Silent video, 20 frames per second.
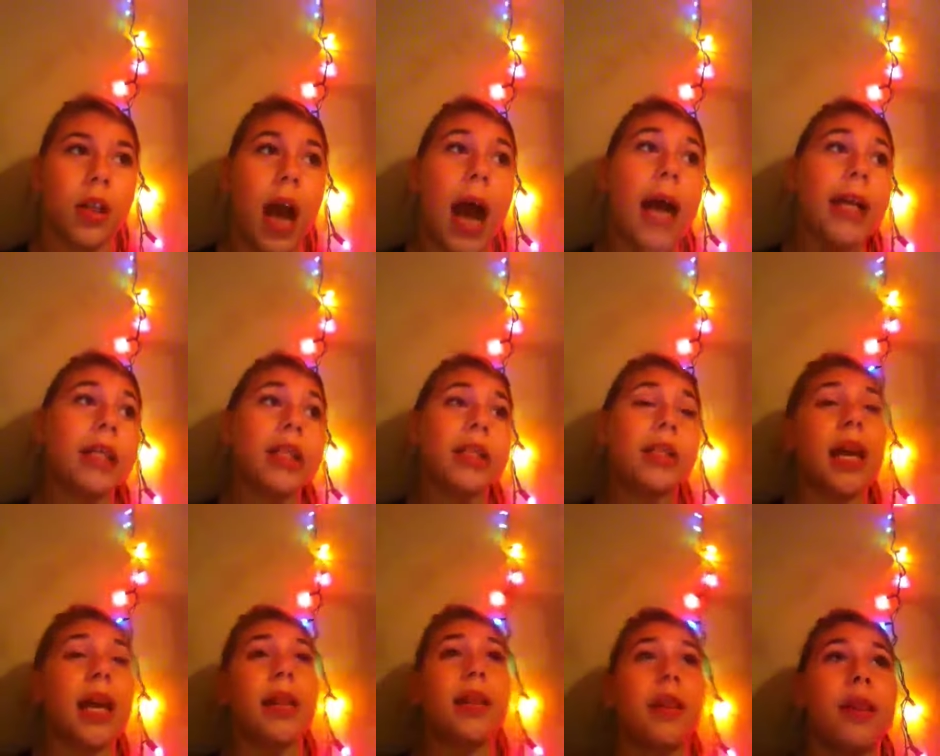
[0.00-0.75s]
I
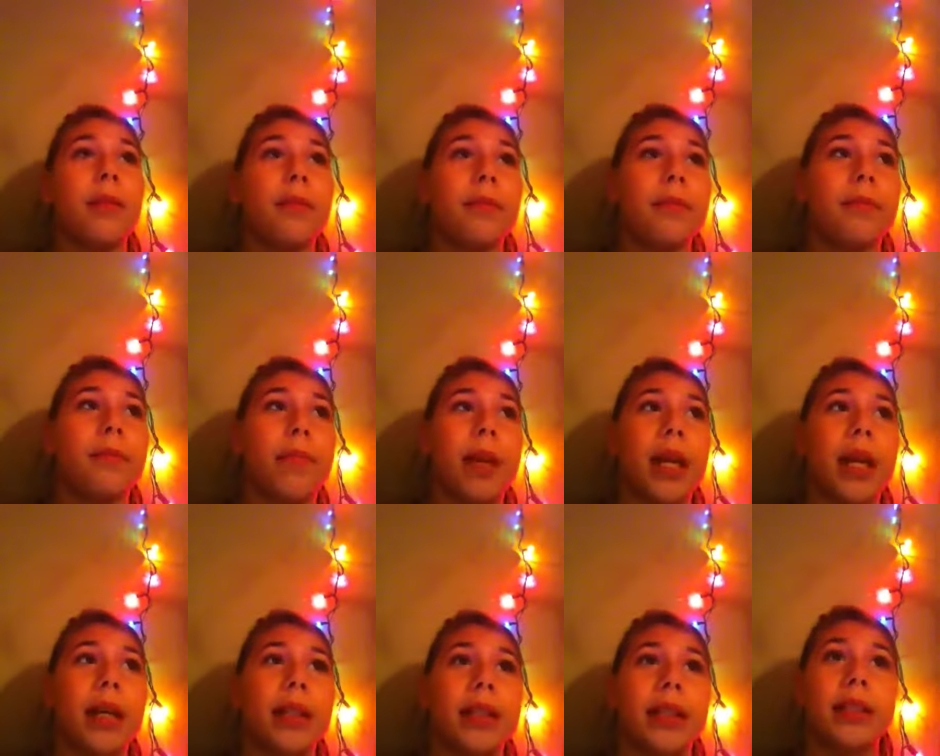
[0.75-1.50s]
just like them
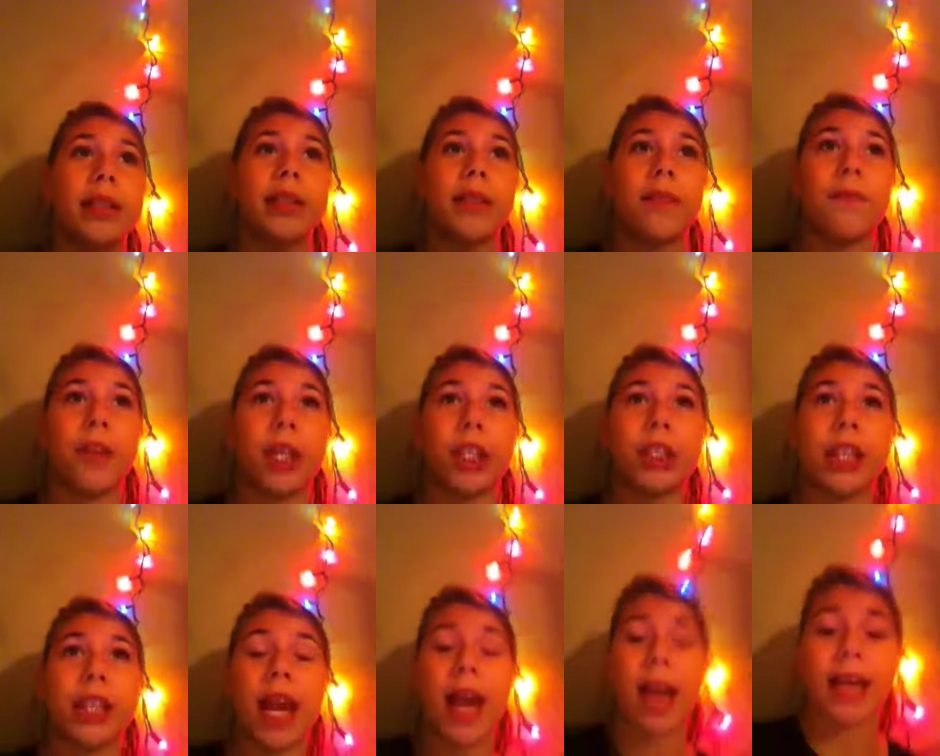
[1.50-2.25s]
because it's the
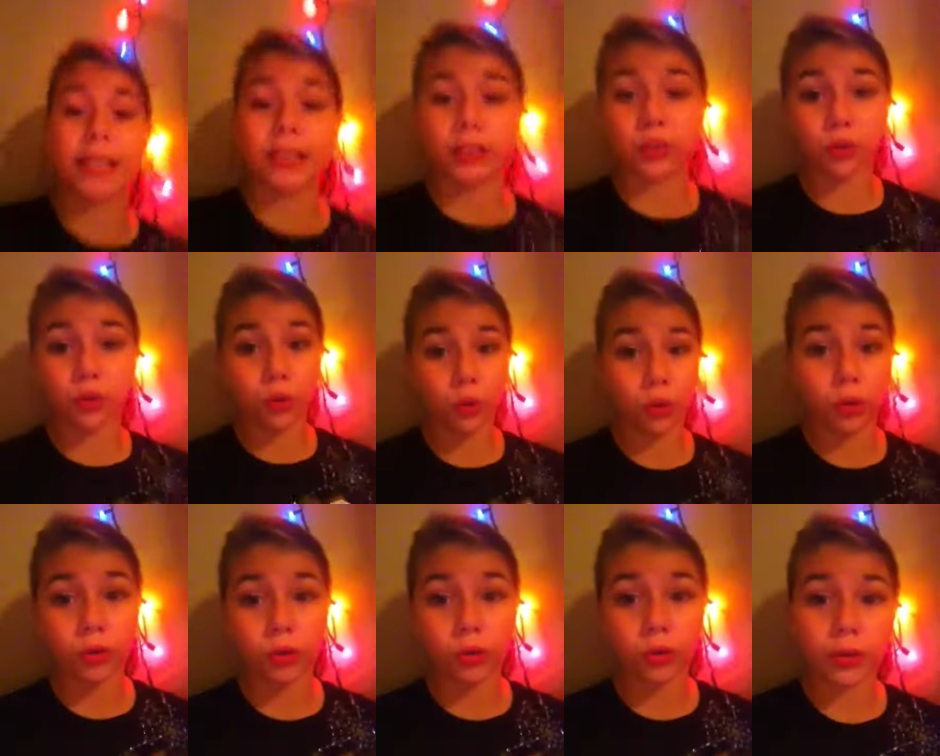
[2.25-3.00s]
first day out of
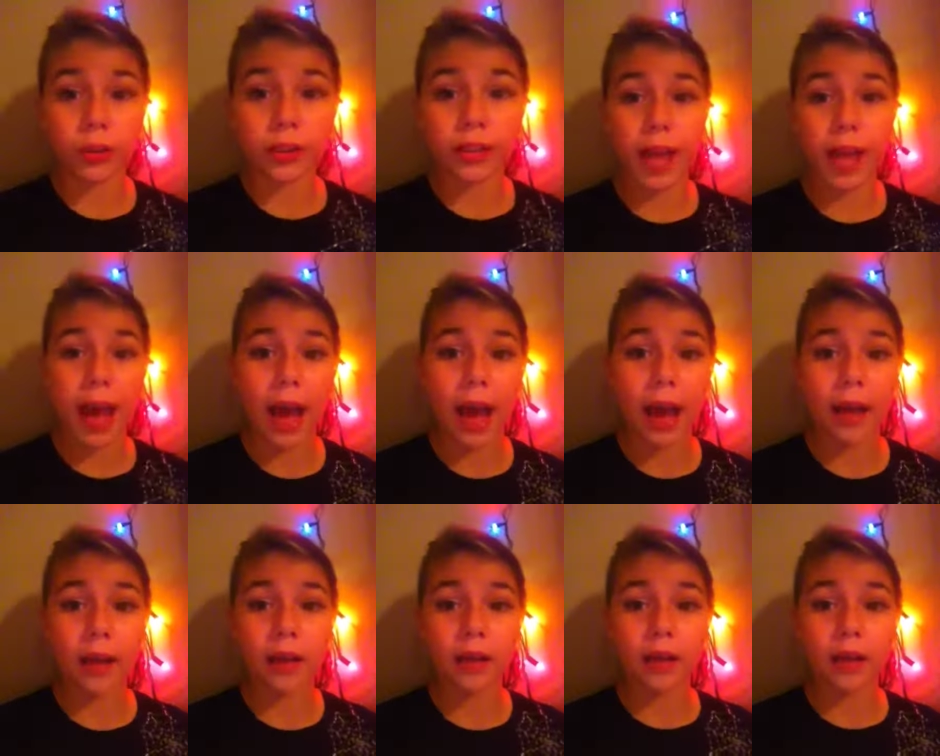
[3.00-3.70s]
school. Yeah.